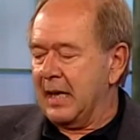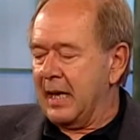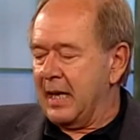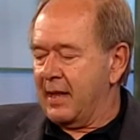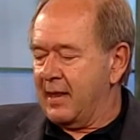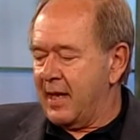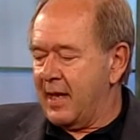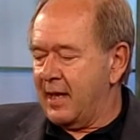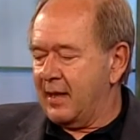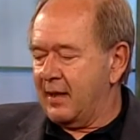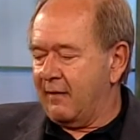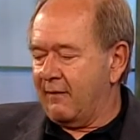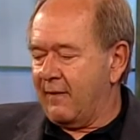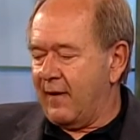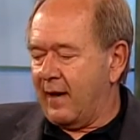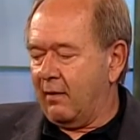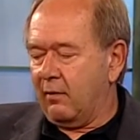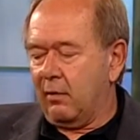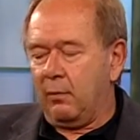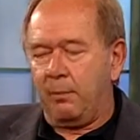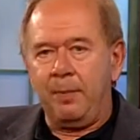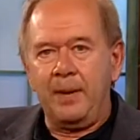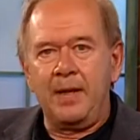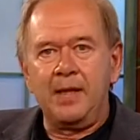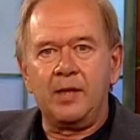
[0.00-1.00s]
Then the
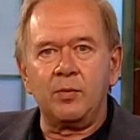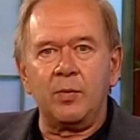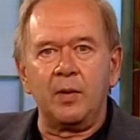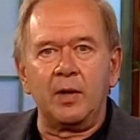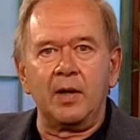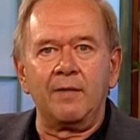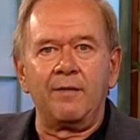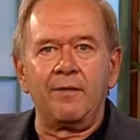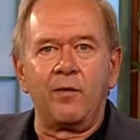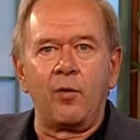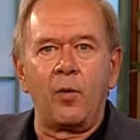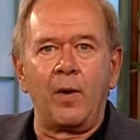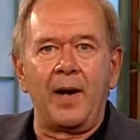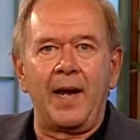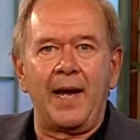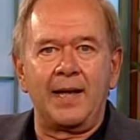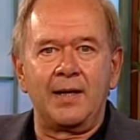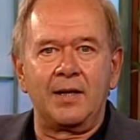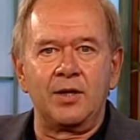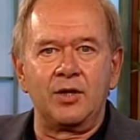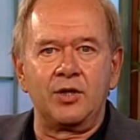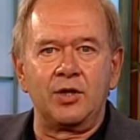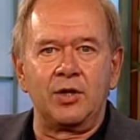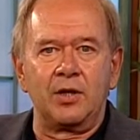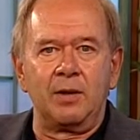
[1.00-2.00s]
viral P24
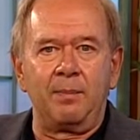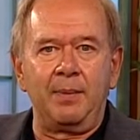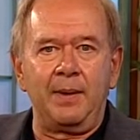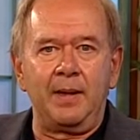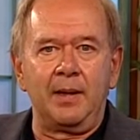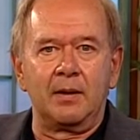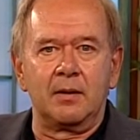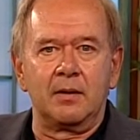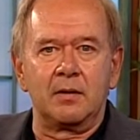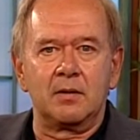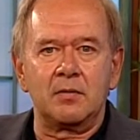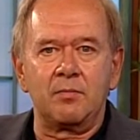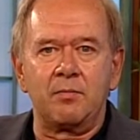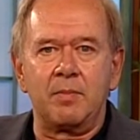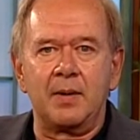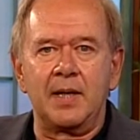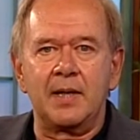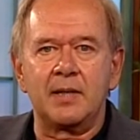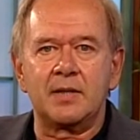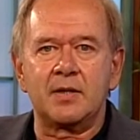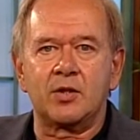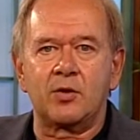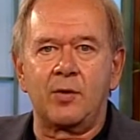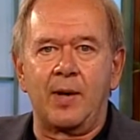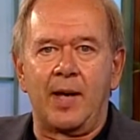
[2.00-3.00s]
antigen appears, but
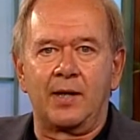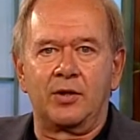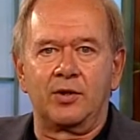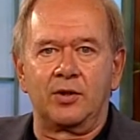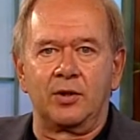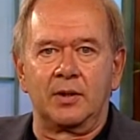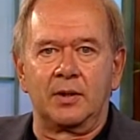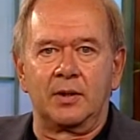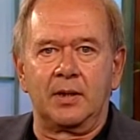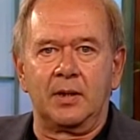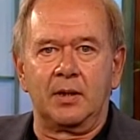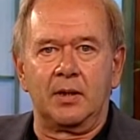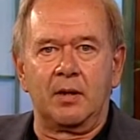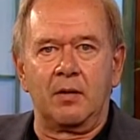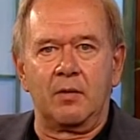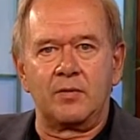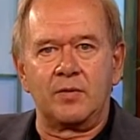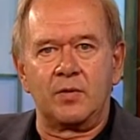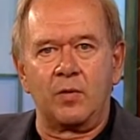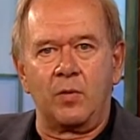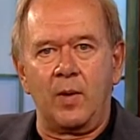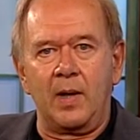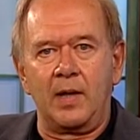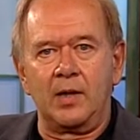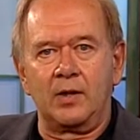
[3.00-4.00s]
it's transient. It goes
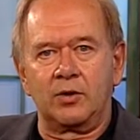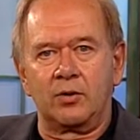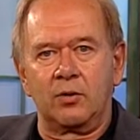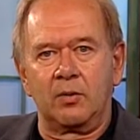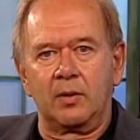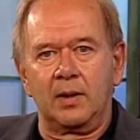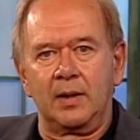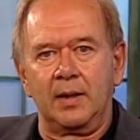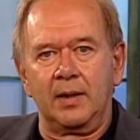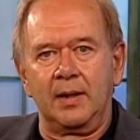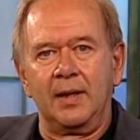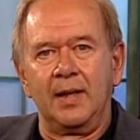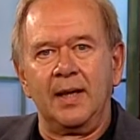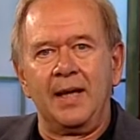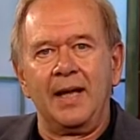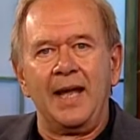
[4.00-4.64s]
away shortly.